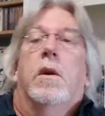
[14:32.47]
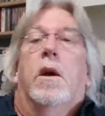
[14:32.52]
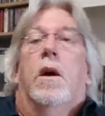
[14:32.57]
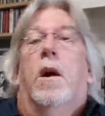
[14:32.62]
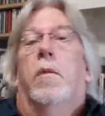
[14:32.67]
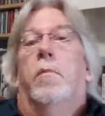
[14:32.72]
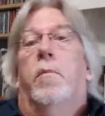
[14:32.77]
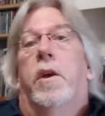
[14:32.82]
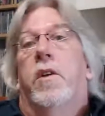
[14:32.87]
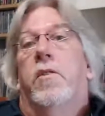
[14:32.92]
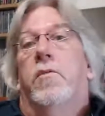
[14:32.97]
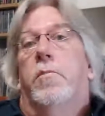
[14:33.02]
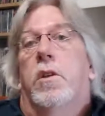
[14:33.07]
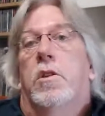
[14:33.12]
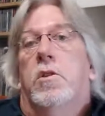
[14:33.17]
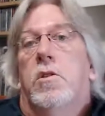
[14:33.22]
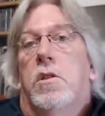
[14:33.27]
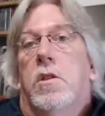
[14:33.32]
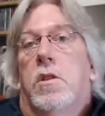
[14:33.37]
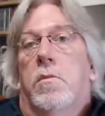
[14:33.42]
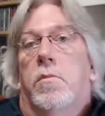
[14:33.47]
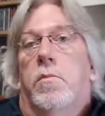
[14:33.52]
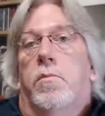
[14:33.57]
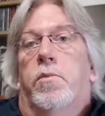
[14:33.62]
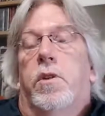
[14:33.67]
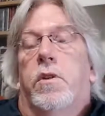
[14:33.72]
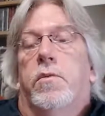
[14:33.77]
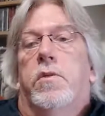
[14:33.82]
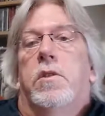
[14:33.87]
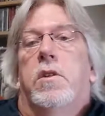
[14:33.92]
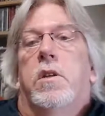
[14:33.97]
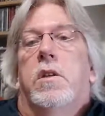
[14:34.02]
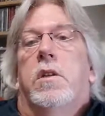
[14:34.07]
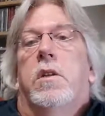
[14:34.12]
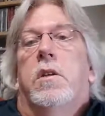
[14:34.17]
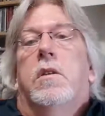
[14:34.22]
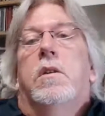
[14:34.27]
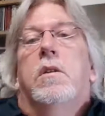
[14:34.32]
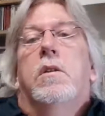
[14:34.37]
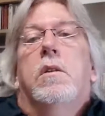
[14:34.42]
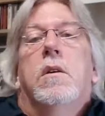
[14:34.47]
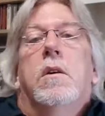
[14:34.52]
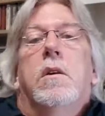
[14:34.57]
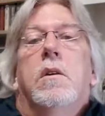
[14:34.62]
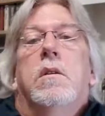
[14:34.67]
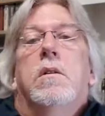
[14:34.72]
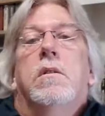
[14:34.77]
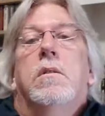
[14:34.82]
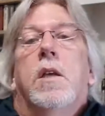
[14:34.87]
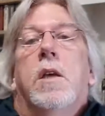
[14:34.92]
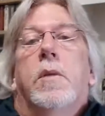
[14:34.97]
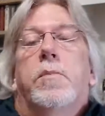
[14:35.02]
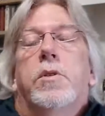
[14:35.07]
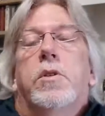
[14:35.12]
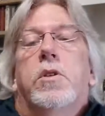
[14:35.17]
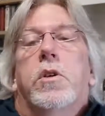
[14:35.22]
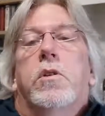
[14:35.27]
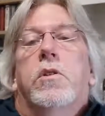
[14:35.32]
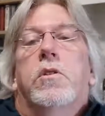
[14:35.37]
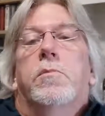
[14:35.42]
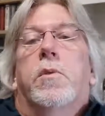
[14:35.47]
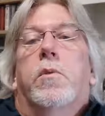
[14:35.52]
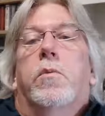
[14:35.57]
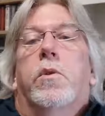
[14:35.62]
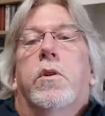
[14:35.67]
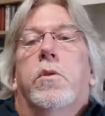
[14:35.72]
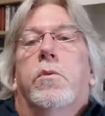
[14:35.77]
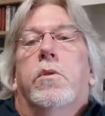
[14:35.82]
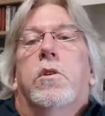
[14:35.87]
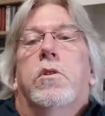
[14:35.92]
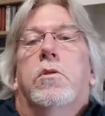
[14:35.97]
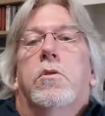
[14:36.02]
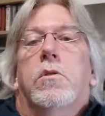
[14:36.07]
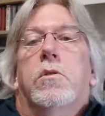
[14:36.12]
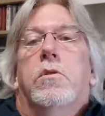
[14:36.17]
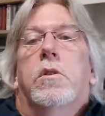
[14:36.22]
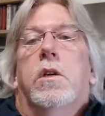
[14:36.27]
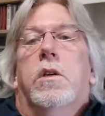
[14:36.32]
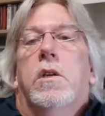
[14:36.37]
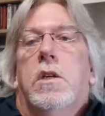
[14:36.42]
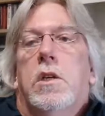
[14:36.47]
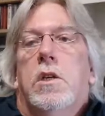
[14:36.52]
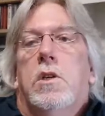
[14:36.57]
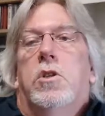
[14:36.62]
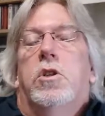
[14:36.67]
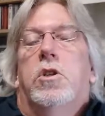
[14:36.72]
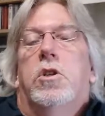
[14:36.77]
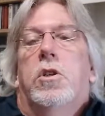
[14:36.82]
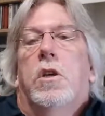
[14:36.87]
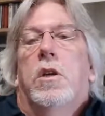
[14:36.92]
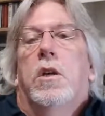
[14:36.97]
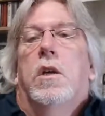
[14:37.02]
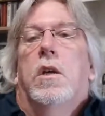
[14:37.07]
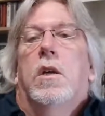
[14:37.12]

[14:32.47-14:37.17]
I may have mentioned them previously in episodes, but what I want to do is take each